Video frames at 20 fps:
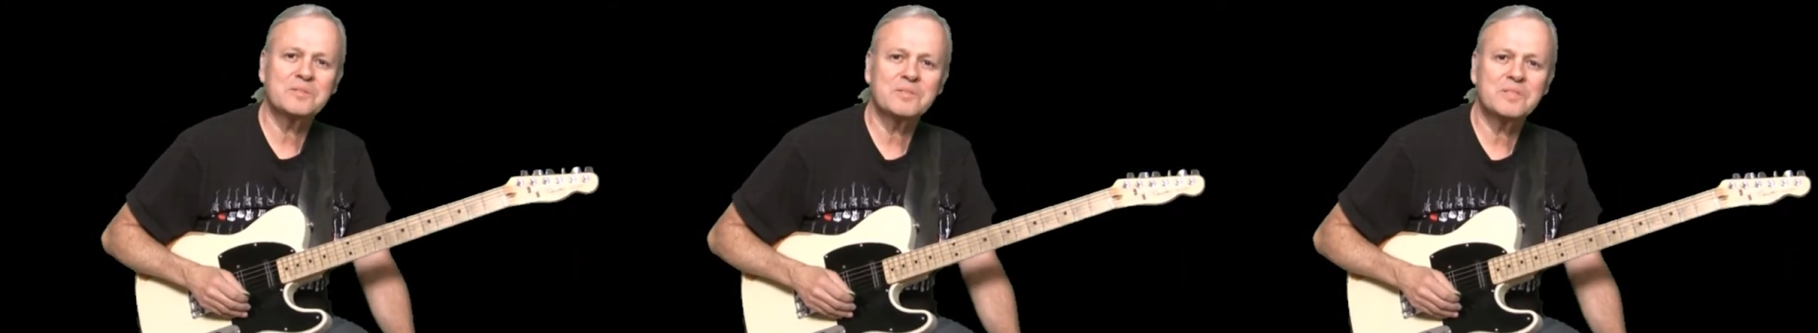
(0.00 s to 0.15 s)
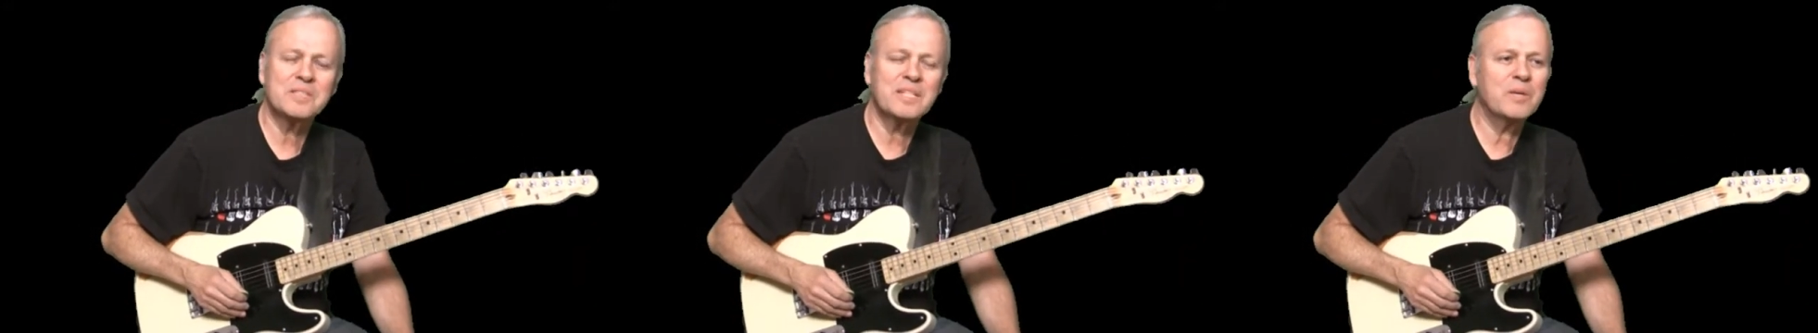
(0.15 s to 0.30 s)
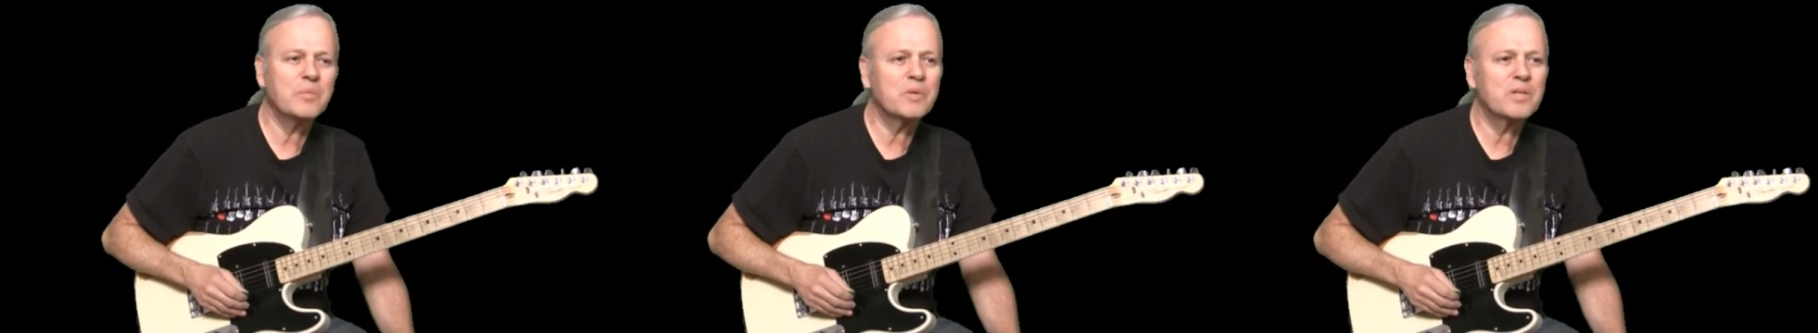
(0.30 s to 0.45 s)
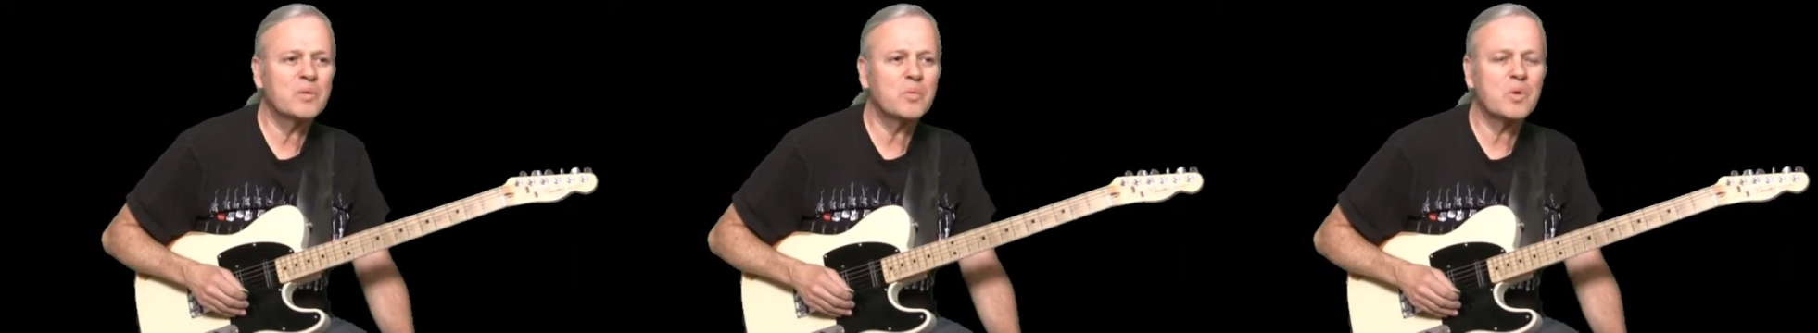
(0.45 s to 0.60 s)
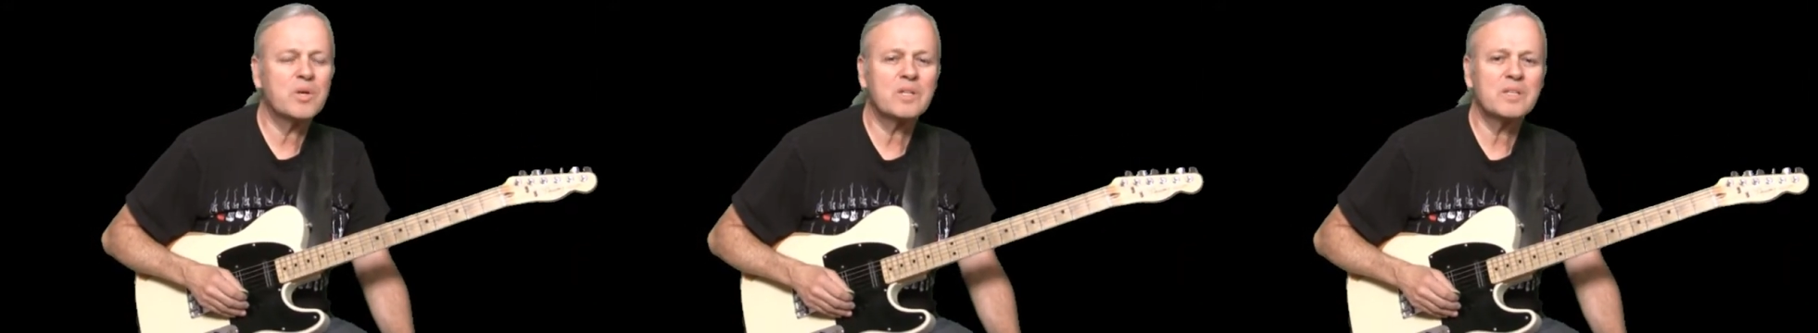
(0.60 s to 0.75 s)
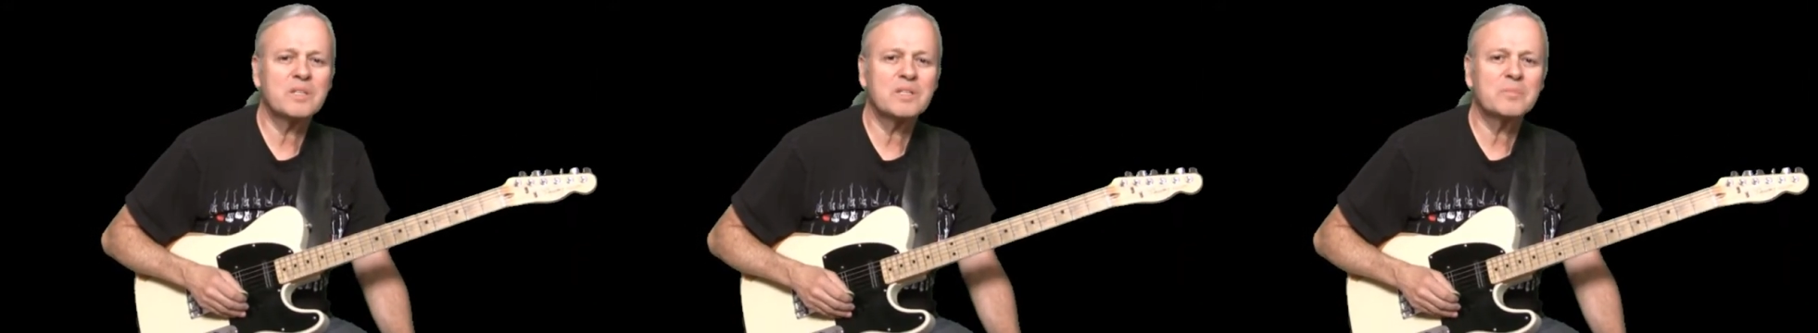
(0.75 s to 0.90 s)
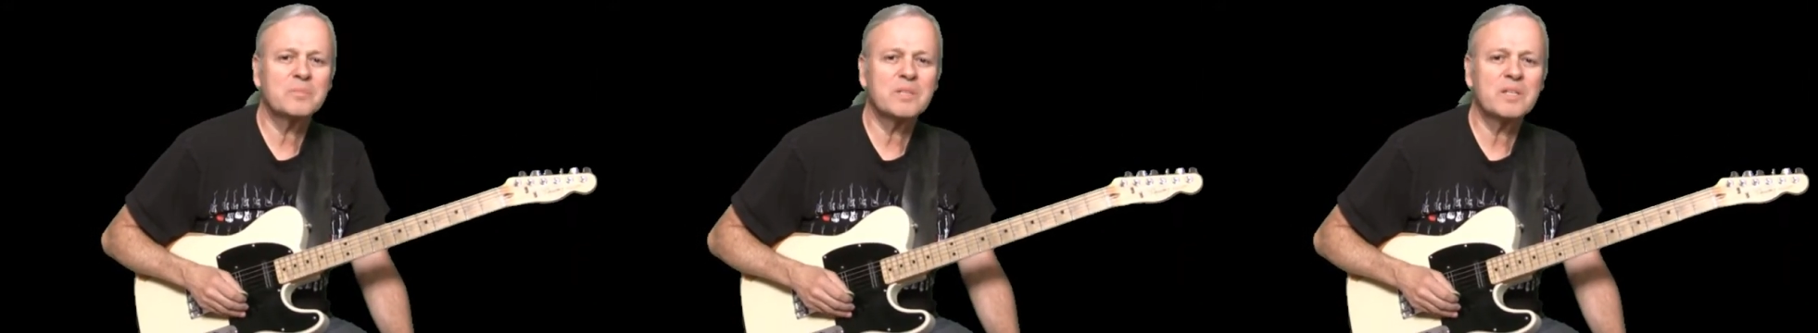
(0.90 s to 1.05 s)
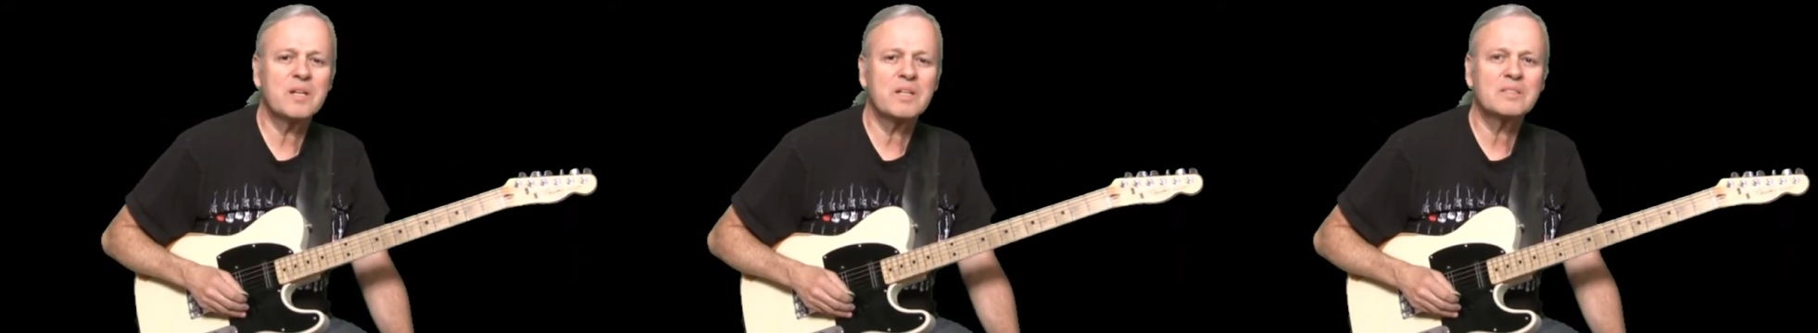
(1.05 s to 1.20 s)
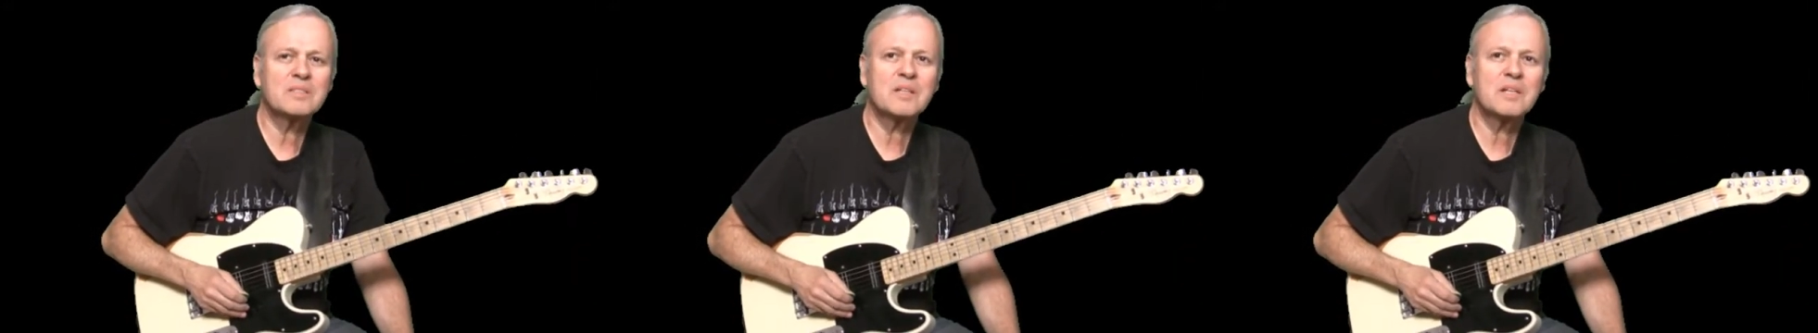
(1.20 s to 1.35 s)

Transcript: Today we're going to work a little bit on